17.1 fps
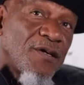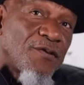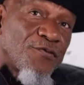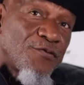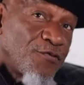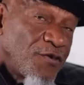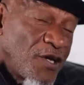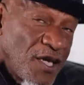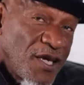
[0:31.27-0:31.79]

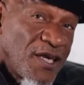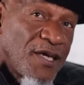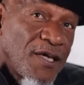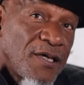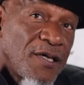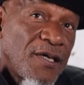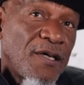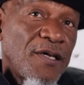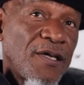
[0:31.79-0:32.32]
Really?
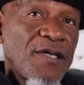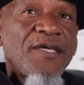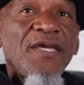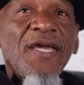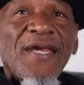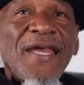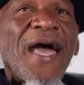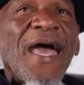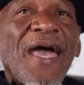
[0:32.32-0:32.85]
Yeah,
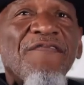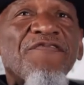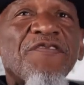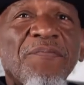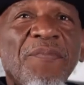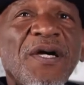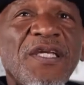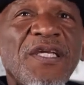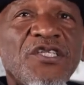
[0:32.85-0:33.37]
and I have the
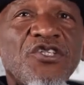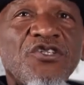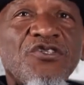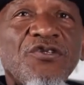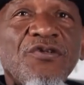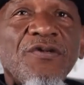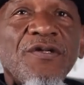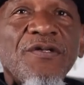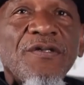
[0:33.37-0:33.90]
money to
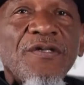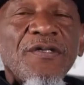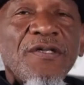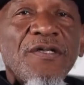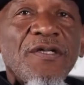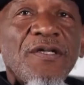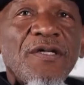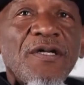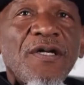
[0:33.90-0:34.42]
do it.
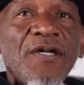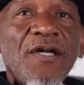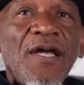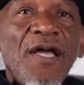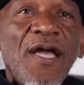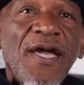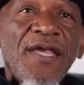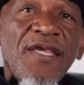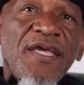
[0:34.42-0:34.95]

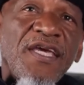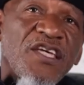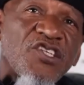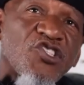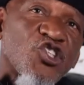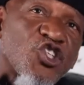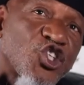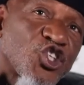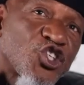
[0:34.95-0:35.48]
And here's
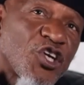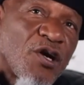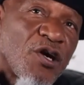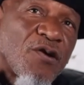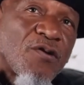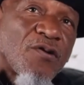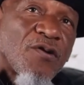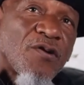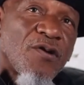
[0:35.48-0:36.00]
the
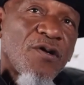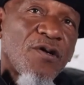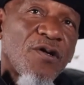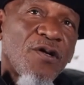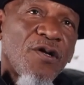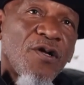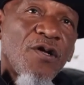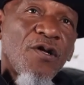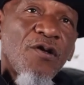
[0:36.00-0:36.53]
show.
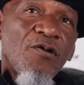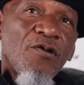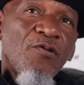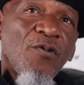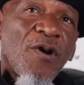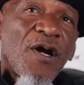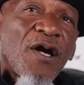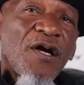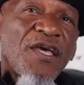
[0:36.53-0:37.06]

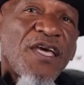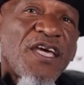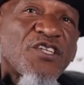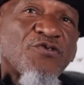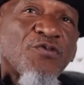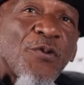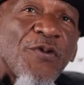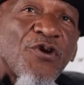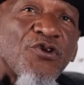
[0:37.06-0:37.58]
Well, here's
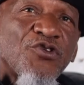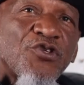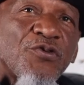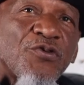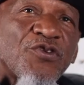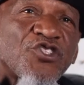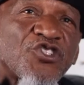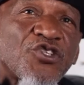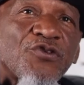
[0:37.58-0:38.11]
what we're going to do with
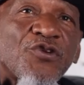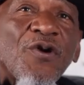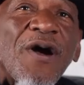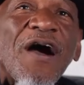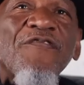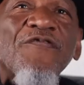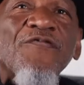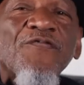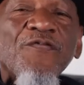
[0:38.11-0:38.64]
the show. No,
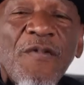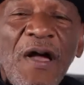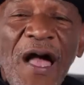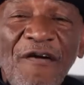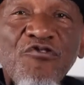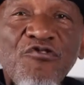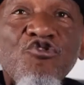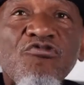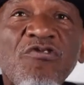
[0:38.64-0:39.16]

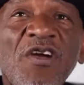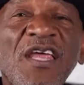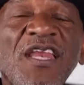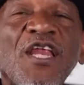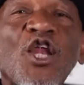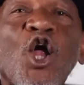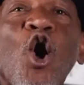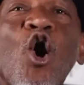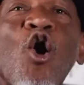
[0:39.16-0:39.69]
I've
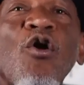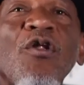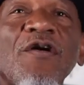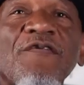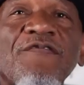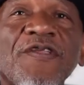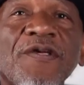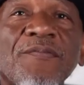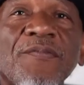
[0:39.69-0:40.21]
created all
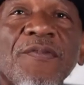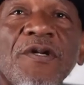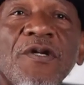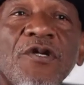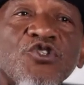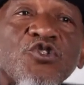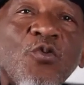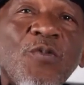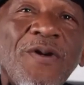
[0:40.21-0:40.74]
of them.
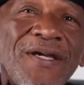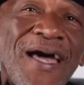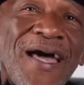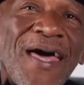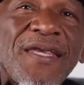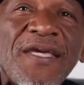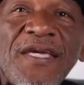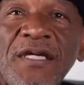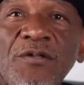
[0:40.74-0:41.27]
So we got
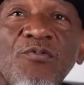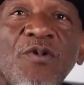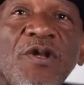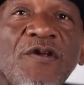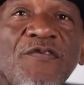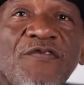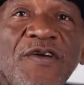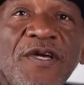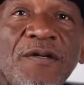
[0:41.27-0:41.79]
to get rid
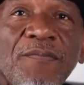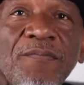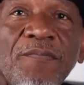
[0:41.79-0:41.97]
of him.